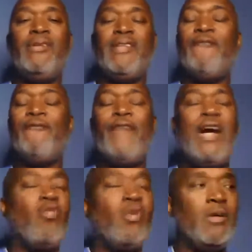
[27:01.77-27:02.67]
the
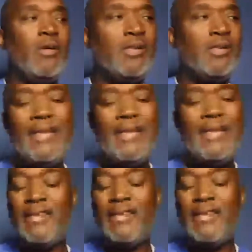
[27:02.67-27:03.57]
followers. That's the
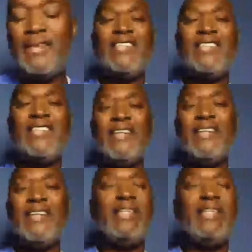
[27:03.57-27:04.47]
thing. That's the thing I
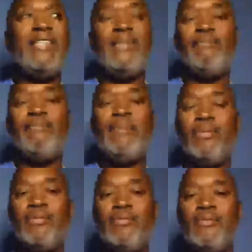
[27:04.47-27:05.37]
keep telling
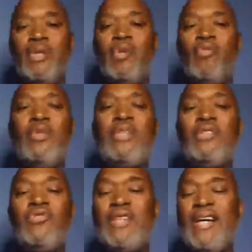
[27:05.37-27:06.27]
people. We
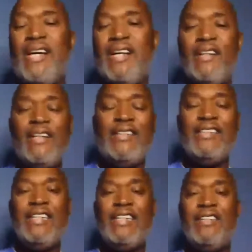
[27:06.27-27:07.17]
do not
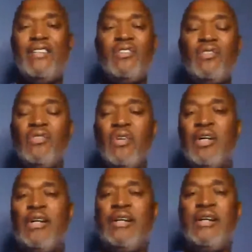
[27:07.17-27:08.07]
need no
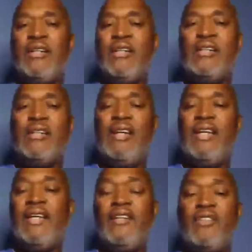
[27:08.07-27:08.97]

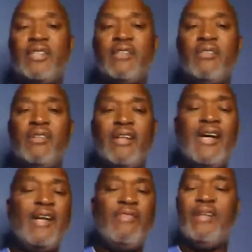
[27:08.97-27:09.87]
leaders.
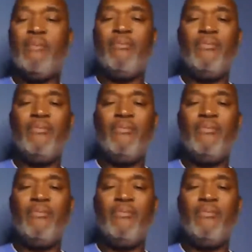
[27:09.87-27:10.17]
Like how we had to.